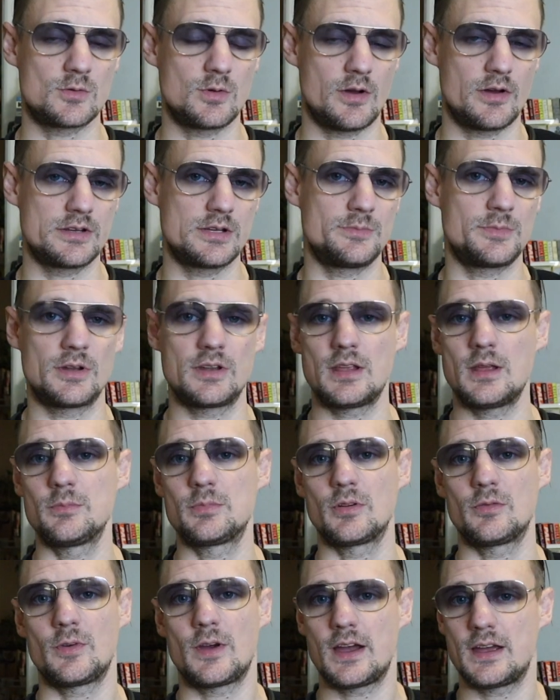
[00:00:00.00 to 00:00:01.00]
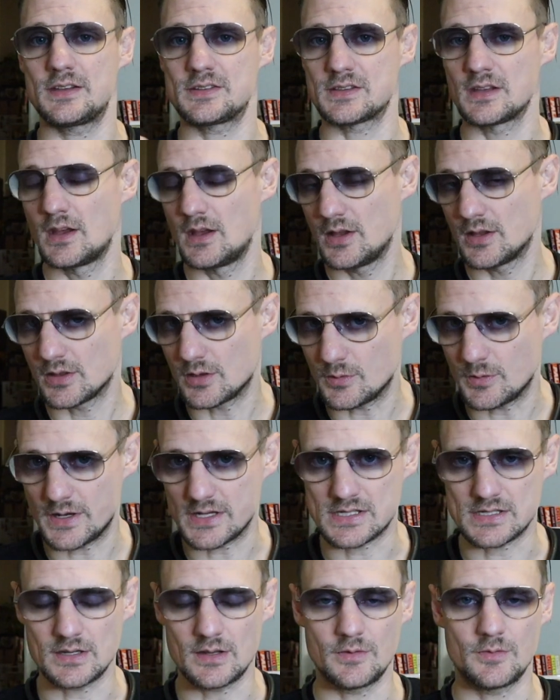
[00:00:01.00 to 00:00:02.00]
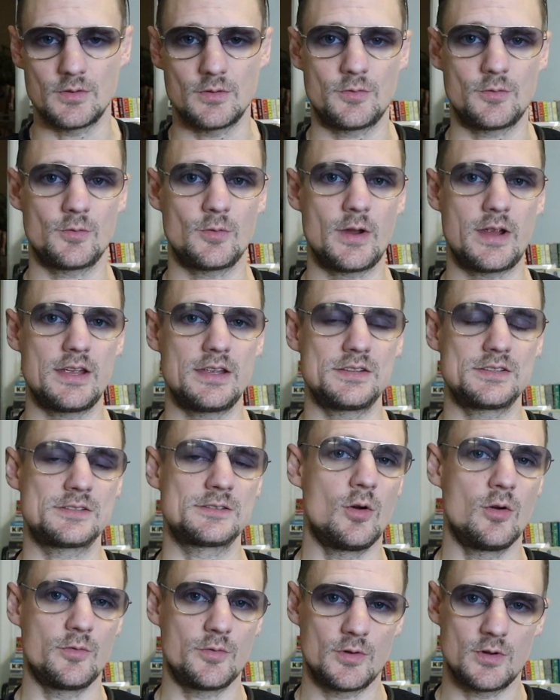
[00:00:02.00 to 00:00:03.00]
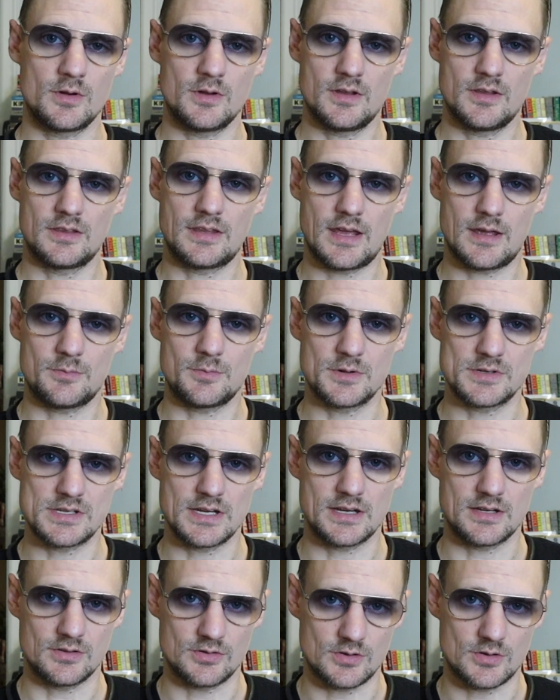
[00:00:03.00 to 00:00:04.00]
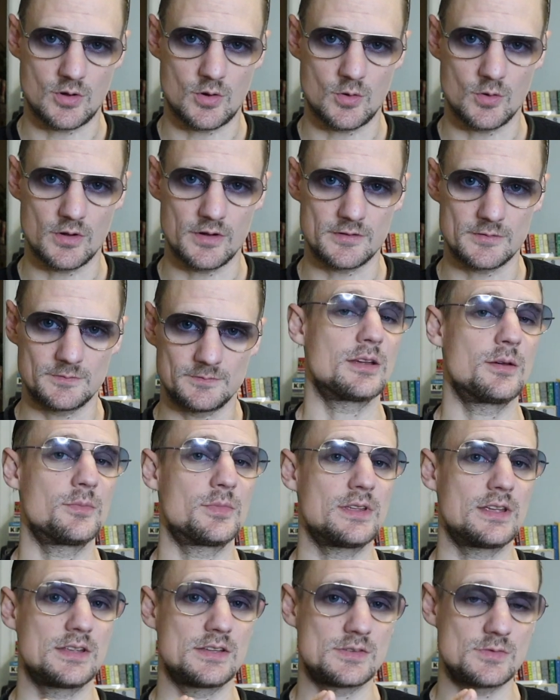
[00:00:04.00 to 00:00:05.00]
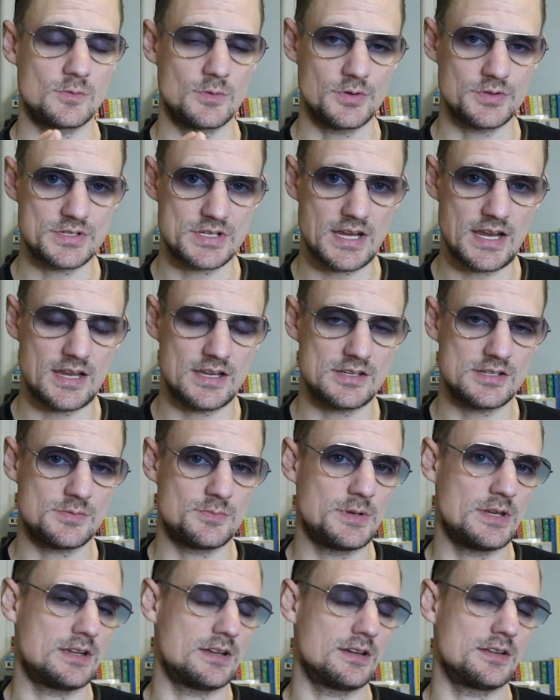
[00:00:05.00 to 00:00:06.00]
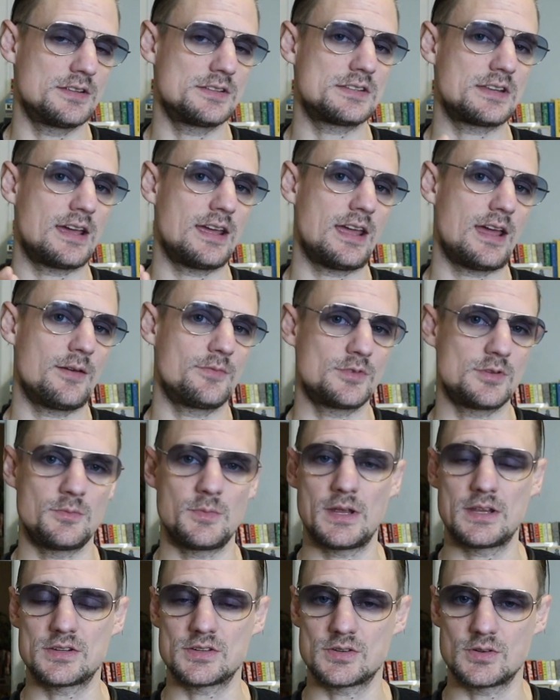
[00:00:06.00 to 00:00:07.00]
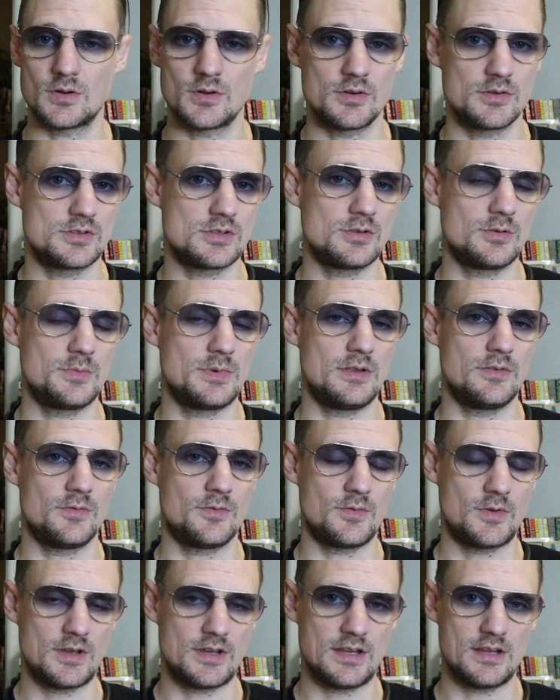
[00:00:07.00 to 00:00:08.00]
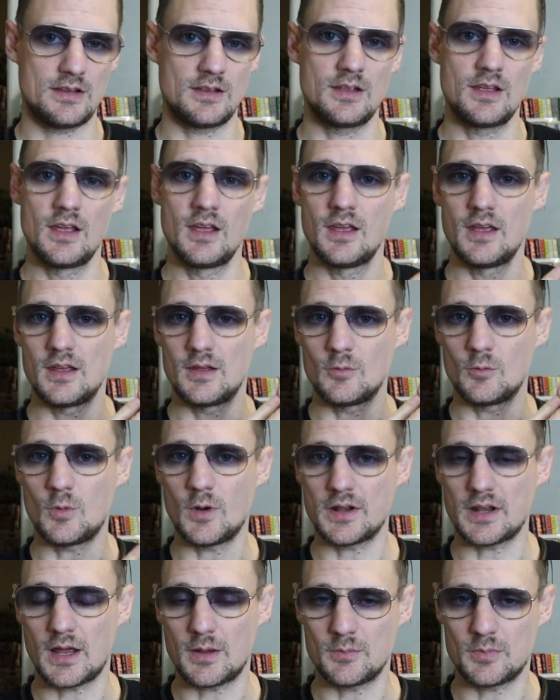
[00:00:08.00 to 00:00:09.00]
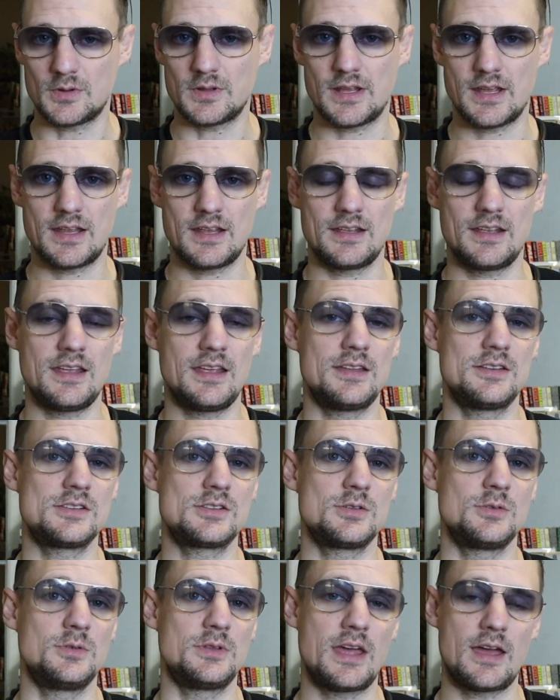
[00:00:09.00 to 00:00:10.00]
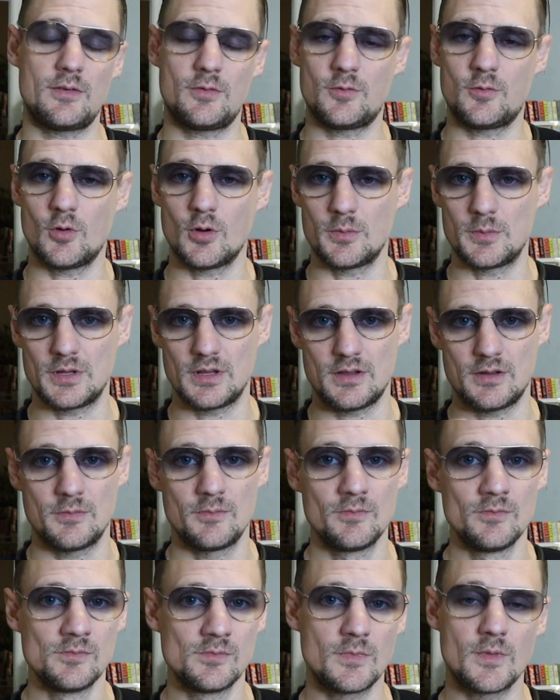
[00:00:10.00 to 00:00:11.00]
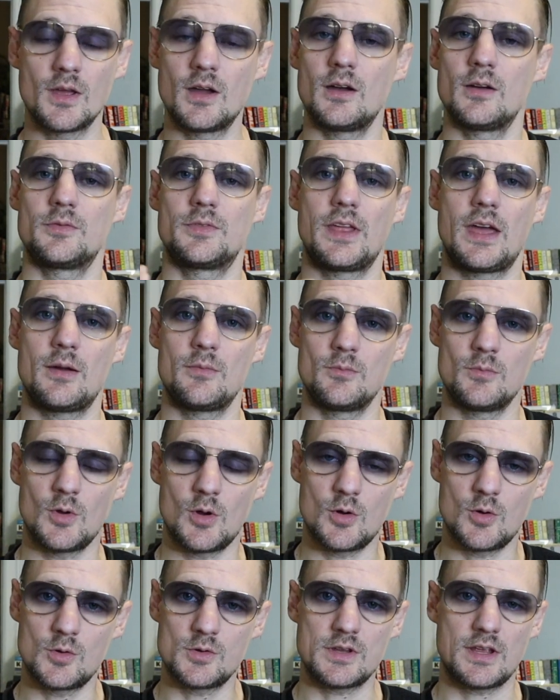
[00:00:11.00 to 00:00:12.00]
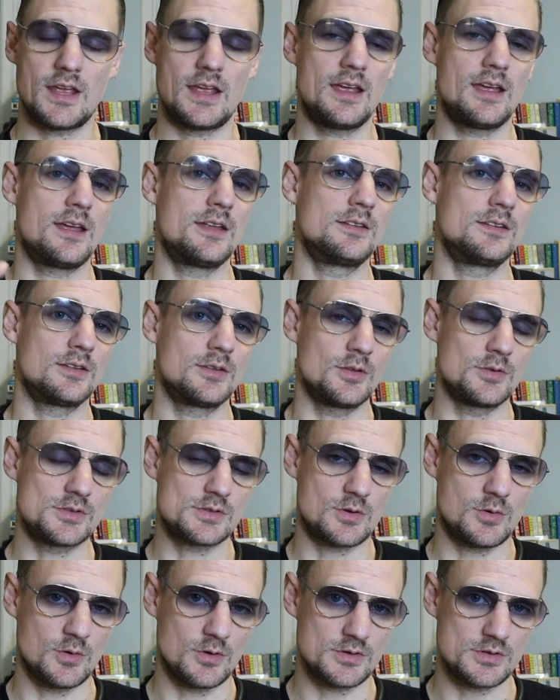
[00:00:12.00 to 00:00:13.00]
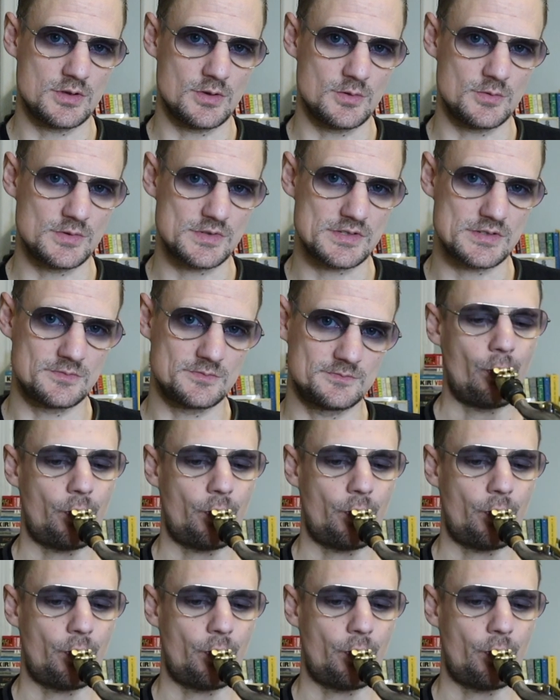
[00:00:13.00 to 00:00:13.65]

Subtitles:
quality, but improvise the rest of a phrase over that particular chord. Some things will change because I have to make sure to be fitting what I'm playing into that formula of that mode and those chord tones.